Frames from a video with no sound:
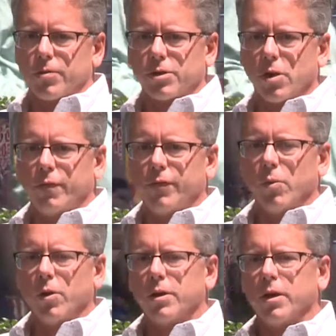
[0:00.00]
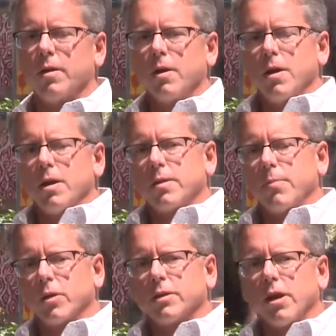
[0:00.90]
So if you were to
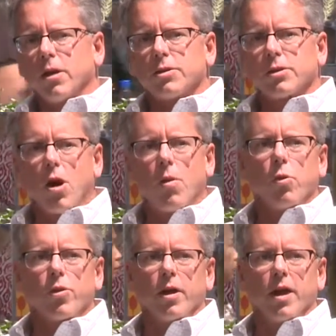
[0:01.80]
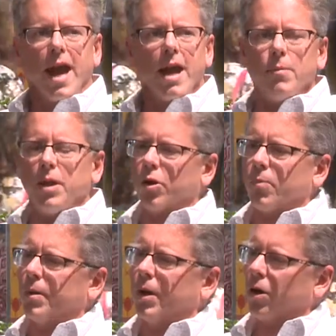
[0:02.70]
build a telescope with an 8-meter
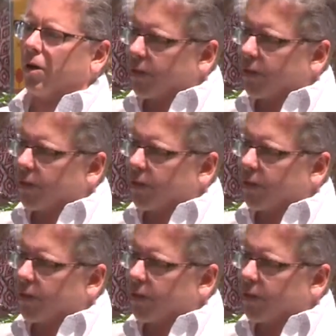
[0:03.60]
mirror,